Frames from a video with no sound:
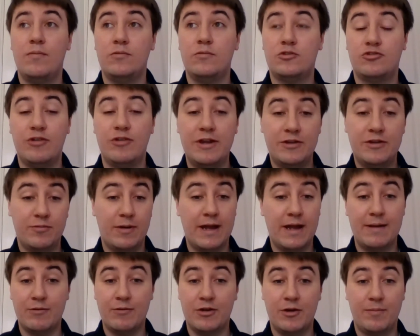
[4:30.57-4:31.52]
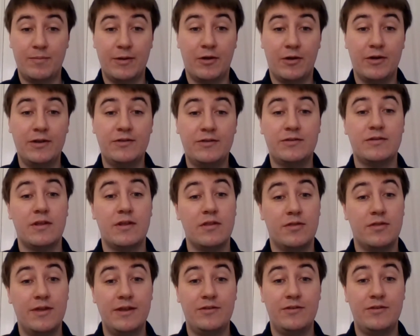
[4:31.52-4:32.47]
straight away, I'm going to be honest,
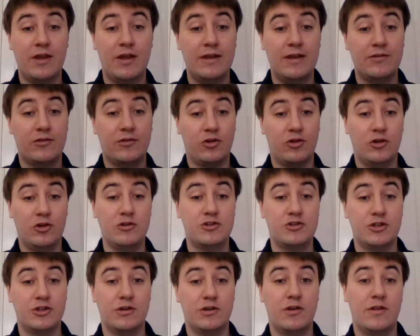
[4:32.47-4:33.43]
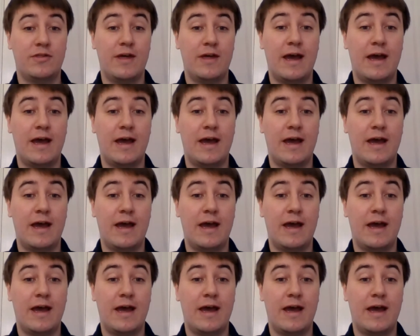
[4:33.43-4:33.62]
this is a solution